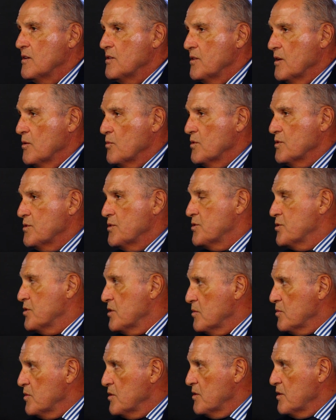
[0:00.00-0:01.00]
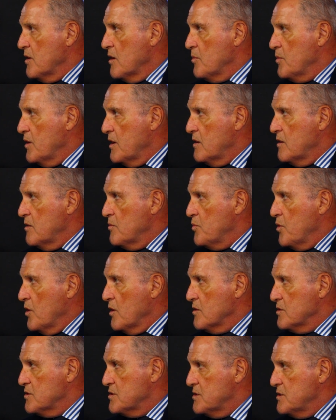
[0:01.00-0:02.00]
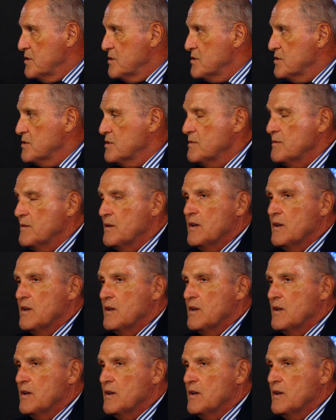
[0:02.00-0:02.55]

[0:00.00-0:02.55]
that would determine the Albanian policies.